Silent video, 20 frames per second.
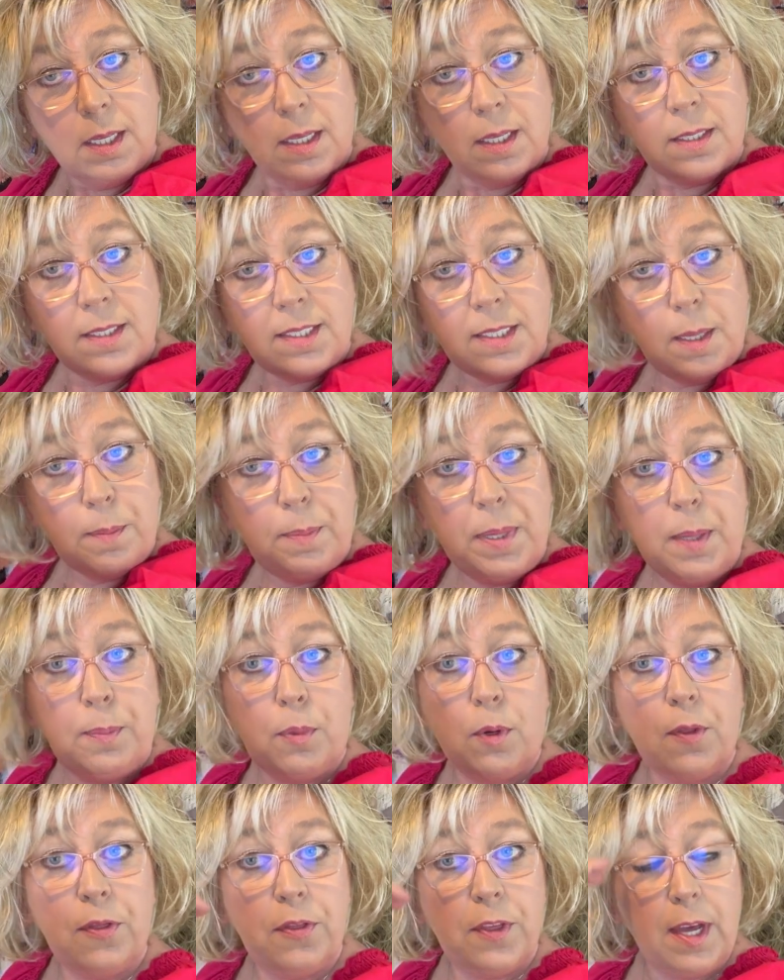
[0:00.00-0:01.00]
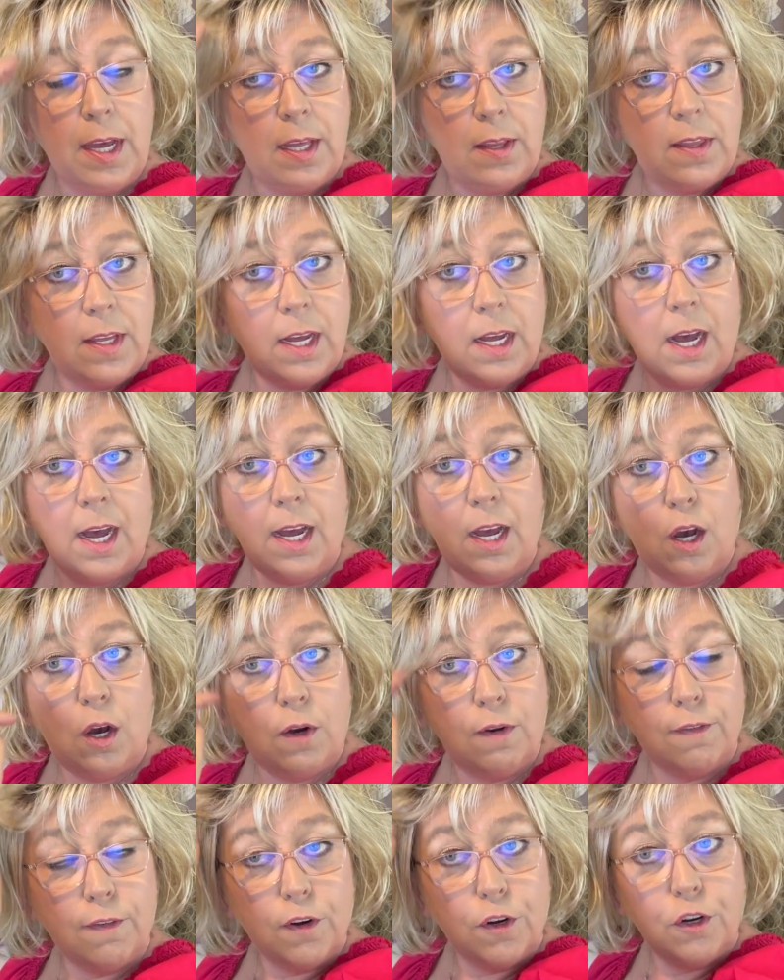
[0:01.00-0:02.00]
Some people think that I
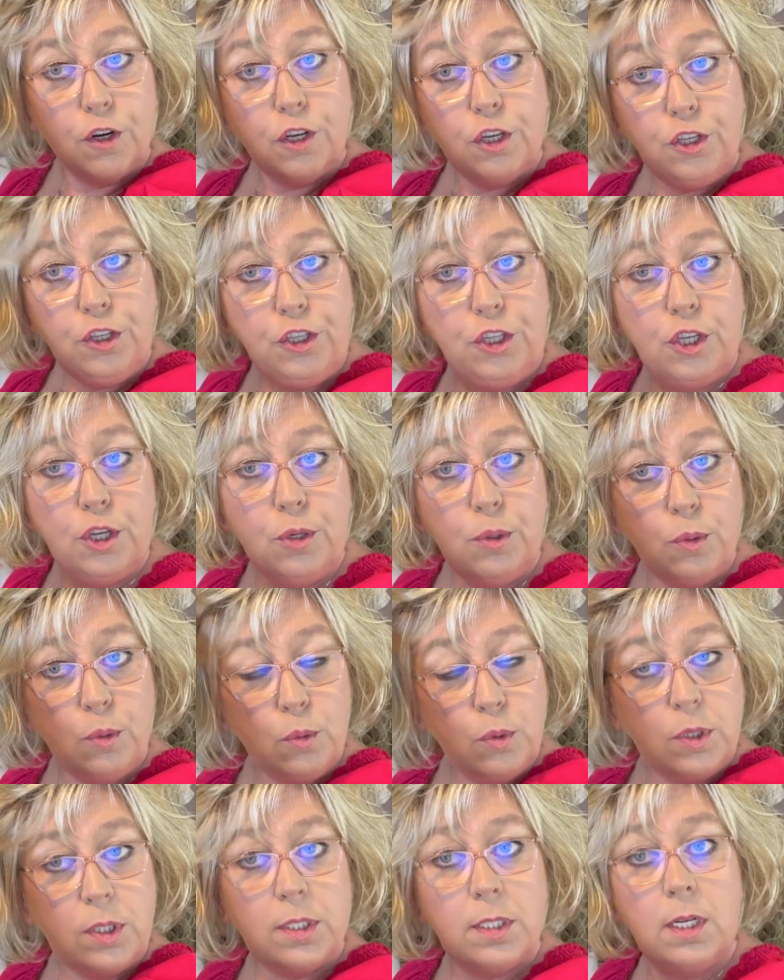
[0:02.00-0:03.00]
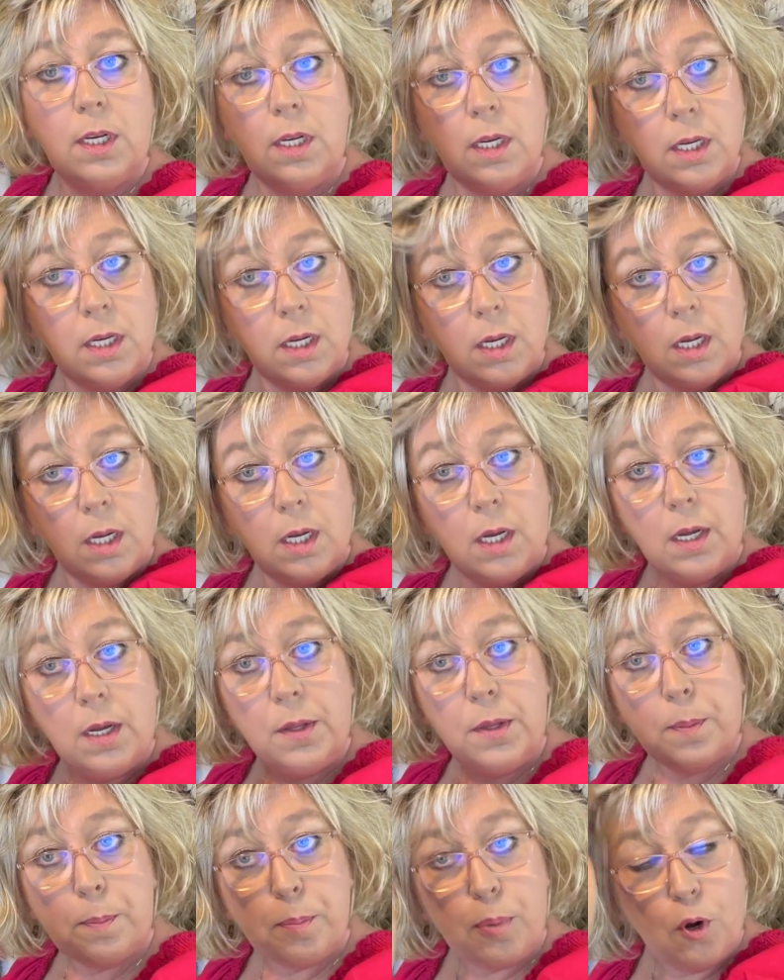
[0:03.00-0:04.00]
overuse
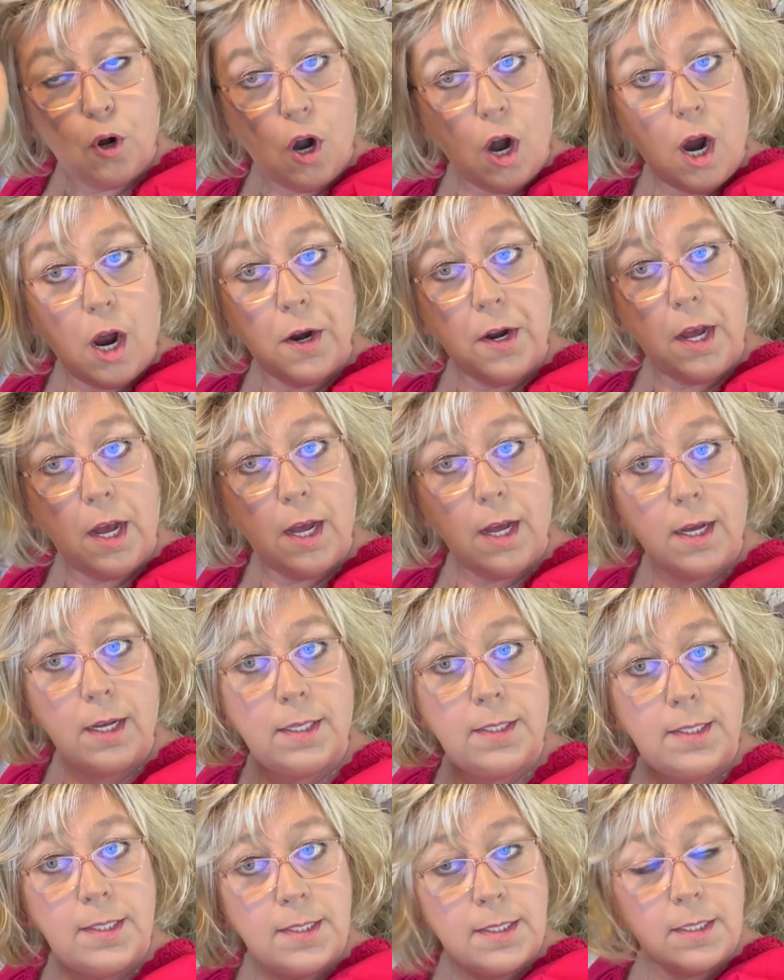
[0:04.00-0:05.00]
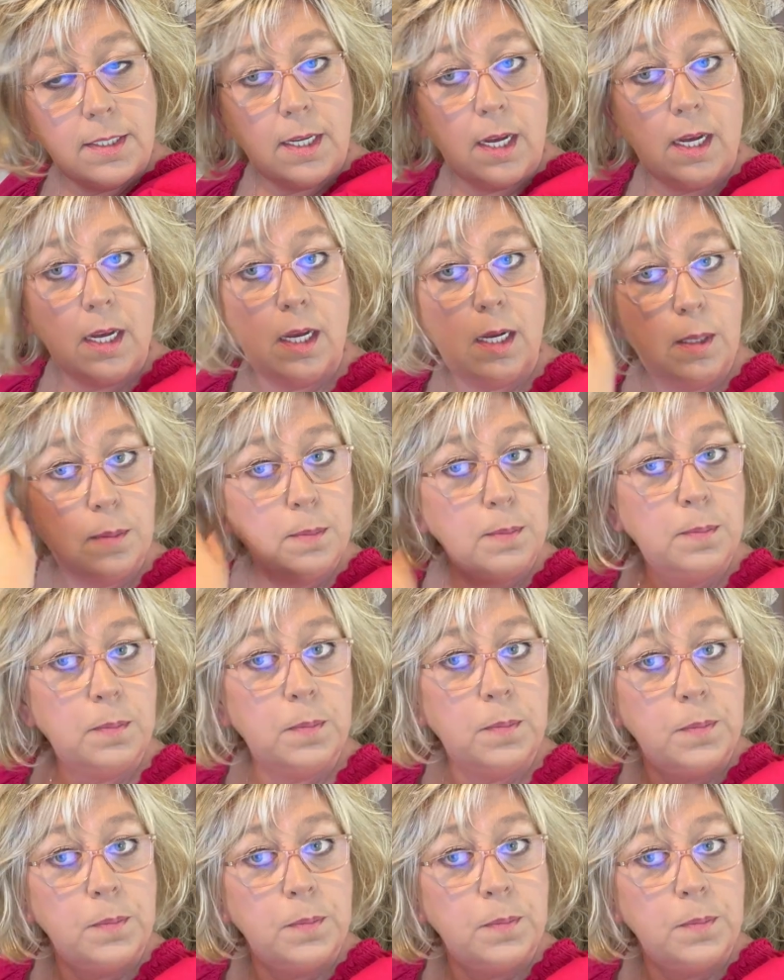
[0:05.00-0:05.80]
the products. Um,